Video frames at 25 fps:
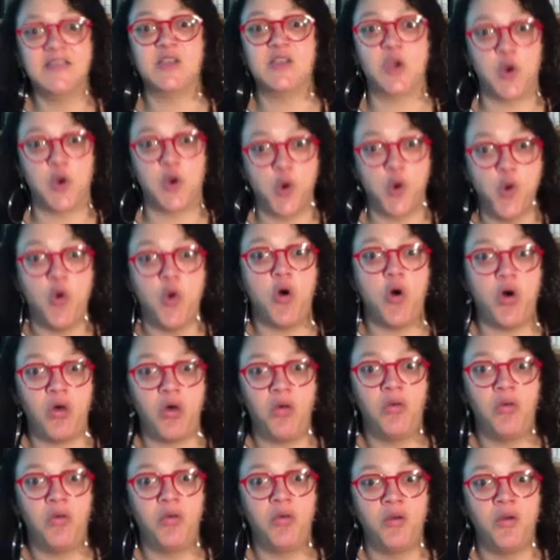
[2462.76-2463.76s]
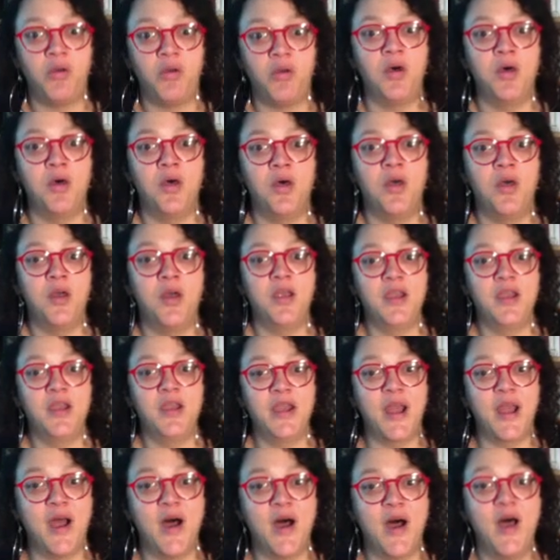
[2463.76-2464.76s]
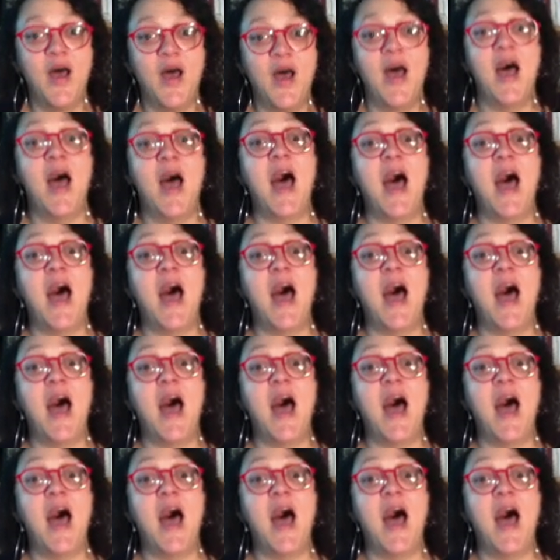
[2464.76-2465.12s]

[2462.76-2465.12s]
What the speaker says: cool. You know,